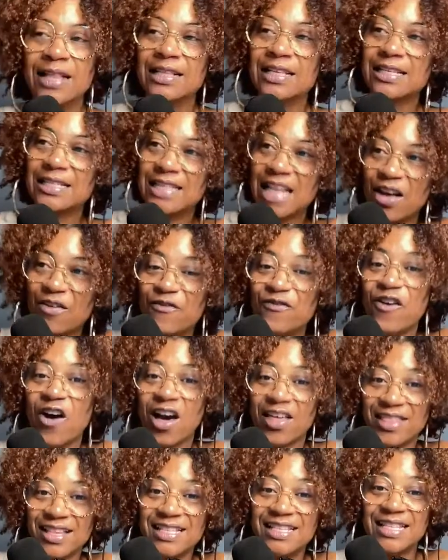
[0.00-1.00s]
The
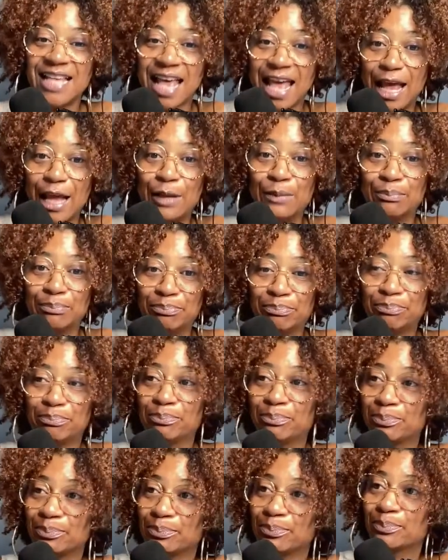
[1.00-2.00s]
stepfather said,
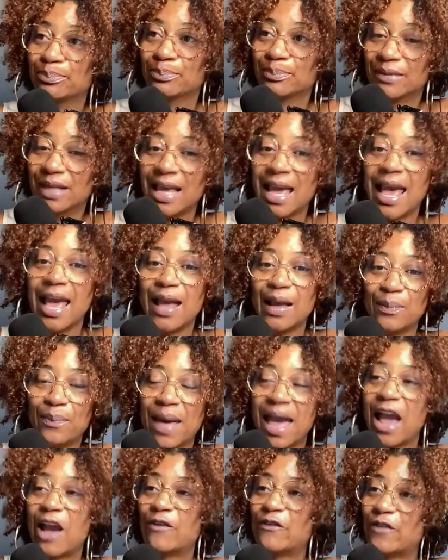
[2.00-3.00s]
okay,
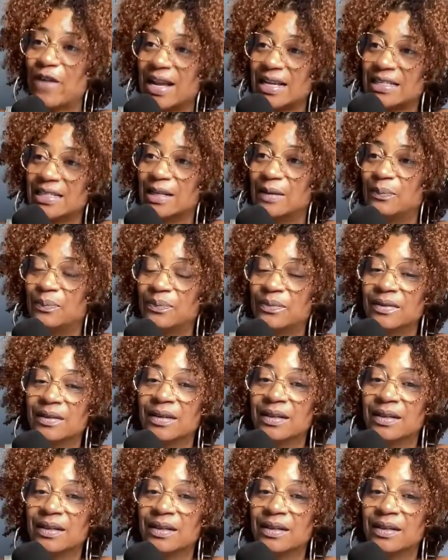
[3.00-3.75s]
paraphrasing,